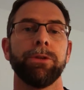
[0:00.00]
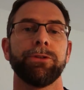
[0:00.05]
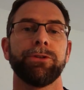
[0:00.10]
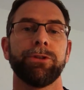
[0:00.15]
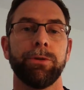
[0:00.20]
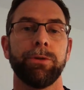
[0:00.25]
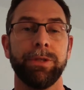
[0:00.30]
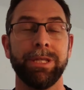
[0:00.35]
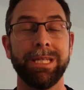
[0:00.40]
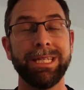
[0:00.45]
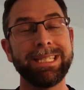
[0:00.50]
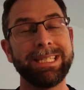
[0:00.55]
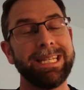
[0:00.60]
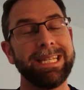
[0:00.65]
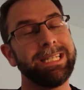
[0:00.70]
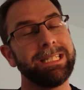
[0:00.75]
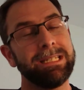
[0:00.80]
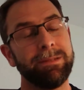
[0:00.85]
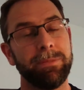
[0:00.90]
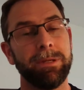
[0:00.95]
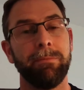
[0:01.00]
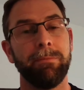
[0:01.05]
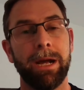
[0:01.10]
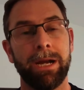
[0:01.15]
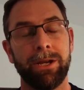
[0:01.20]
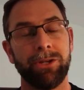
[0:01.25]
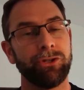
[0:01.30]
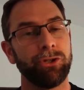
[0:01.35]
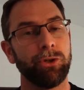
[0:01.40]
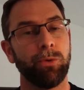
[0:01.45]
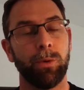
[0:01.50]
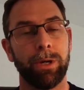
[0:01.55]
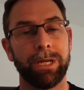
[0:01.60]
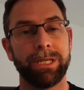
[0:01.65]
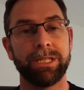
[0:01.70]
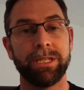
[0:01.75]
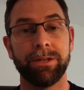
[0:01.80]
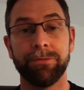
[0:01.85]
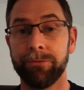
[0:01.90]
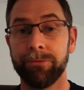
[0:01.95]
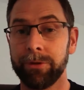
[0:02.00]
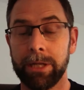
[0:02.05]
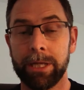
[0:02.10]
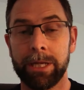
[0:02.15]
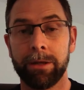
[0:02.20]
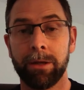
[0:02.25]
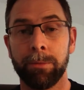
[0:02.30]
So these need to be managed quite differently.